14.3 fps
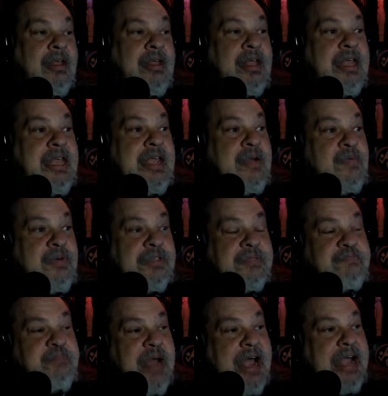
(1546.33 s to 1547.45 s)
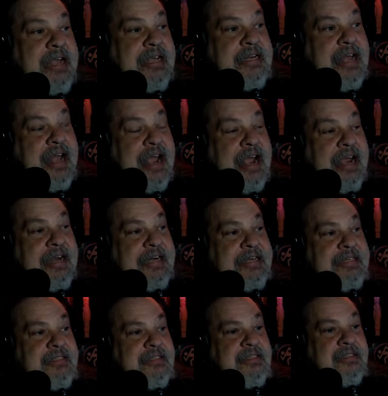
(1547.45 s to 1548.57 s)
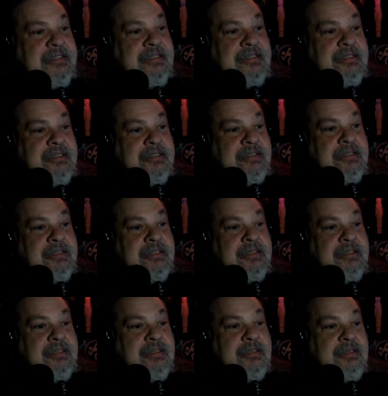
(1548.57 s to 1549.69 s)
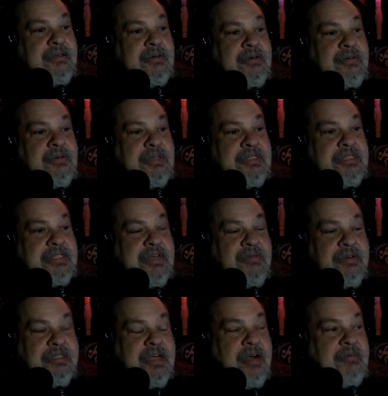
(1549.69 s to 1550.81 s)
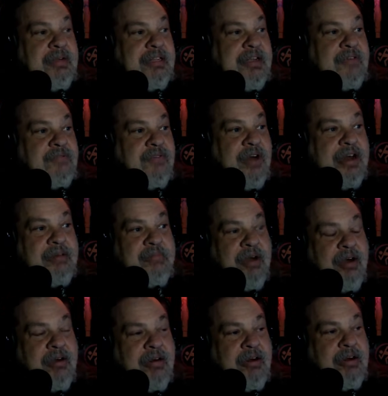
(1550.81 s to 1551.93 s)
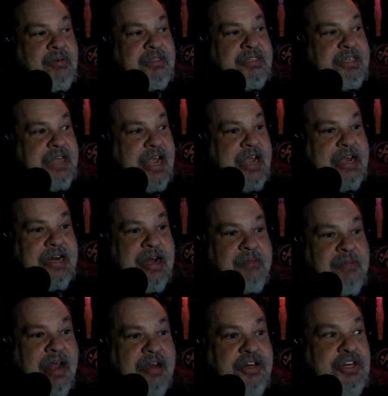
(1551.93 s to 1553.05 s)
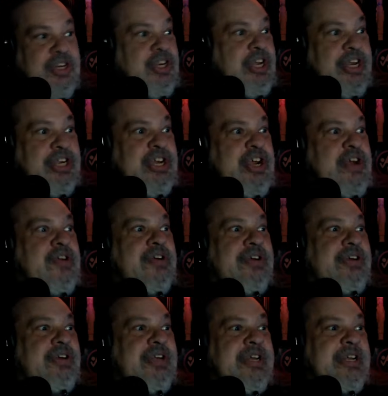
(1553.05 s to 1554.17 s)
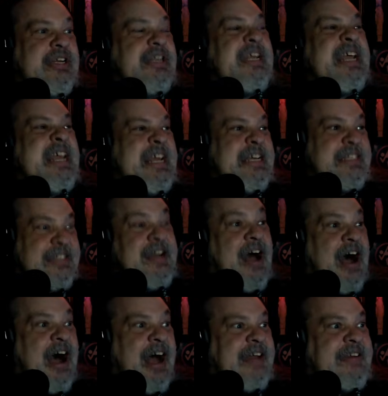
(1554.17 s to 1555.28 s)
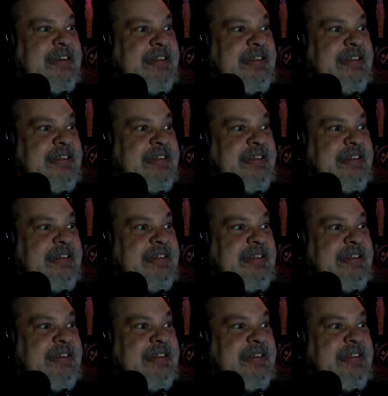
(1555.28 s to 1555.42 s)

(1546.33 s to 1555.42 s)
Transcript: it was back in the '80s when someone told me that Freddie Mercury was gay, and I'm like, he is not.